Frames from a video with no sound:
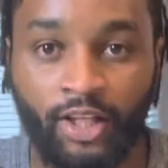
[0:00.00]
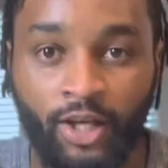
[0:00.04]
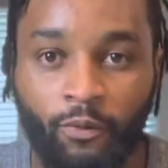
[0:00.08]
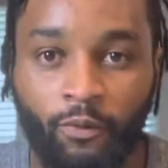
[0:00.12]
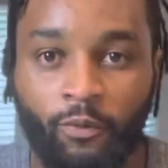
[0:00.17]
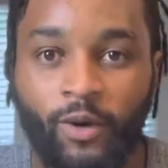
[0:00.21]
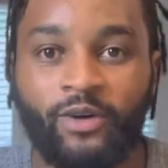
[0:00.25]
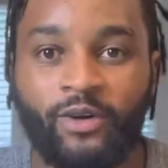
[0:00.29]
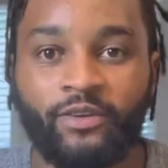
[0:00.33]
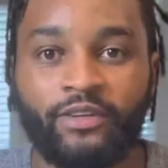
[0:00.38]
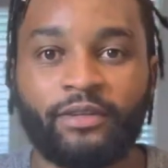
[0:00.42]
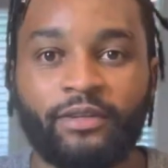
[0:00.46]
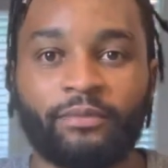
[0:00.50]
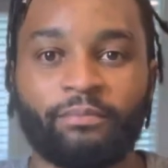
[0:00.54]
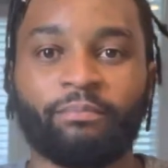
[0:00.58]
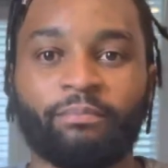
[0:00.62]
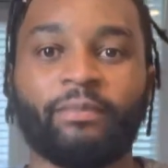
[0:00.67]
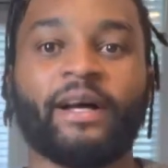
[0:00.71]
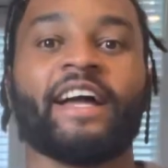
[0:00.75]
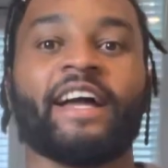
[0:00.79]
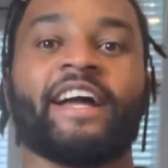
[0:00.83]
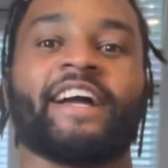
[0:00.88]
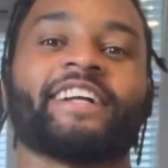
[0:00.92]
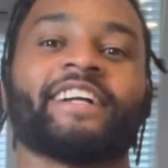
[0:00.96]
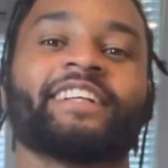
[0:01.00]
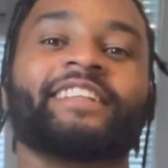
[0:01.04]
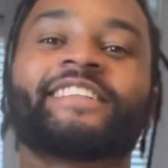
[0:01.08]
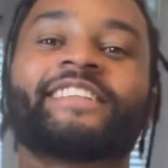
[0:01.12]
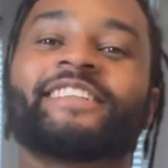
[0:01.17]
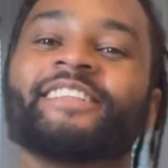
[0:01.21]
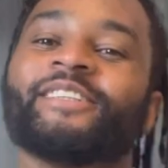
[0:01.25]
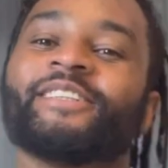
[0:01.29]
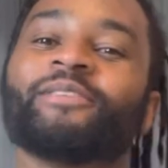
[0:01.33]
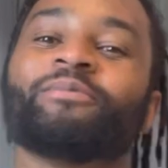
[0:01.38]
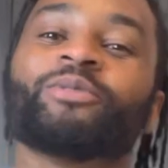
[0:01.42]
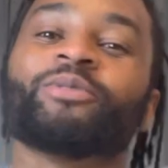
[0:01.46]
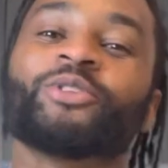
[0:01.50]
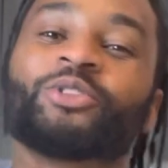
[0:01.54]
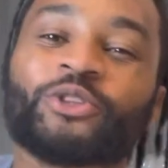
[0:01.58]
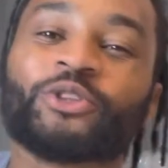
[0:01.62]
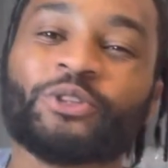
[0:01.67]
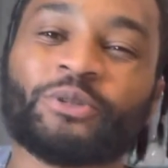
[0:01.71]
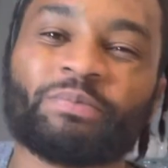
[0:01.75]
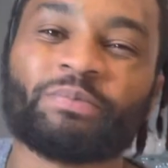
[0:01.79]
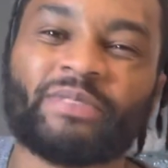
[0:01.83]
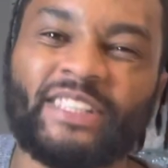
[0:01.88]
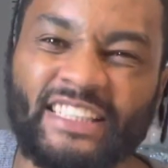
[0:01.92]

Welcome back, Snoop Troop.